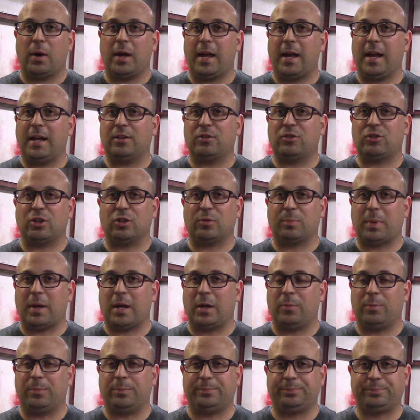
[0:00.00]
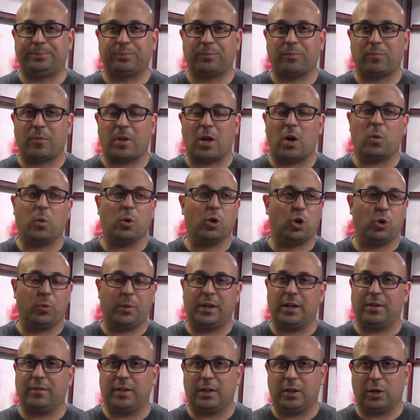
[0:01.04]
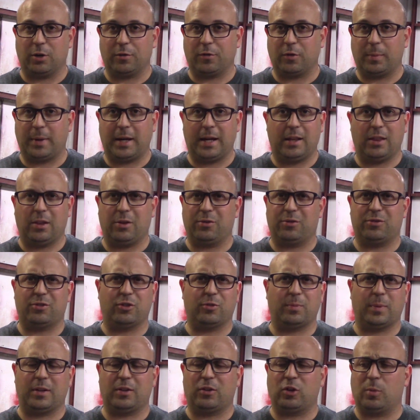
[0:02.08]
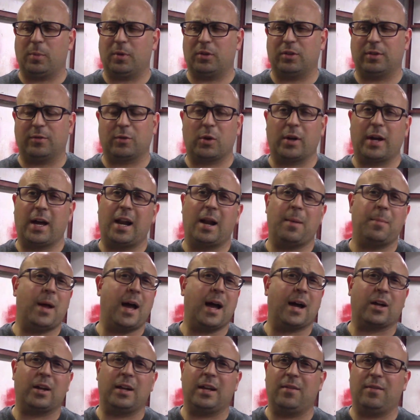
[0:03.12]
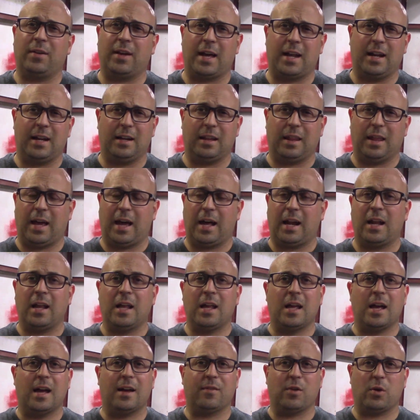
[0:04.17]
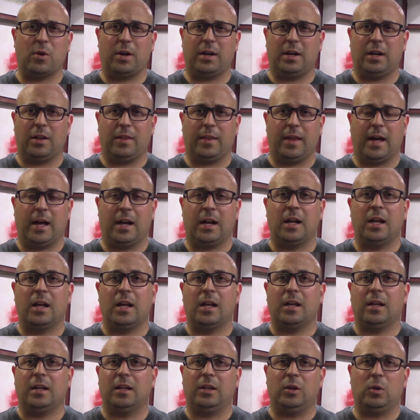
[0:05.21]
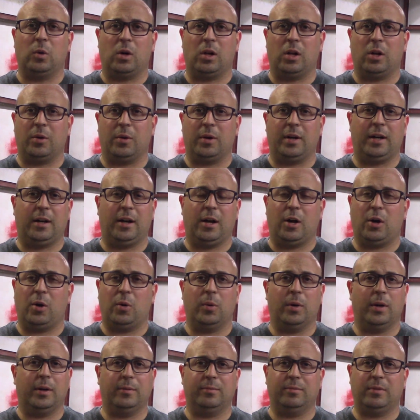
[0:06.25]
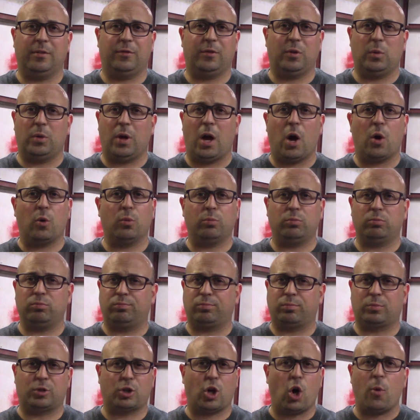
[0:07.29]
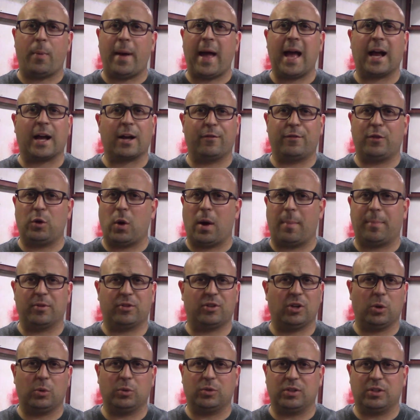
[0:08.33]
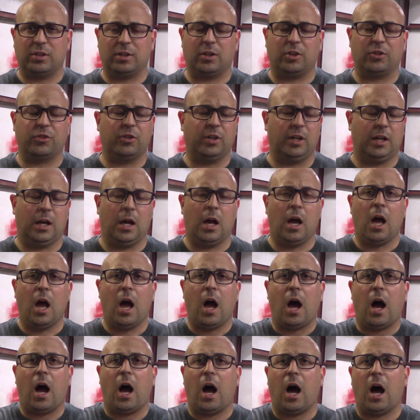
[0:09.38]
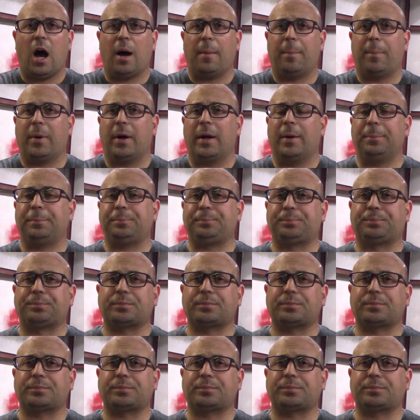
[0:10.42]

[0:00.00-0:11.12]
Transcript: it's just been a whirlwind of a year for me. There's just been so much stuff going on. I'm not going to even get into that. I've already done that. You all already know, and if you don't, go back a few episodes and you'll see. But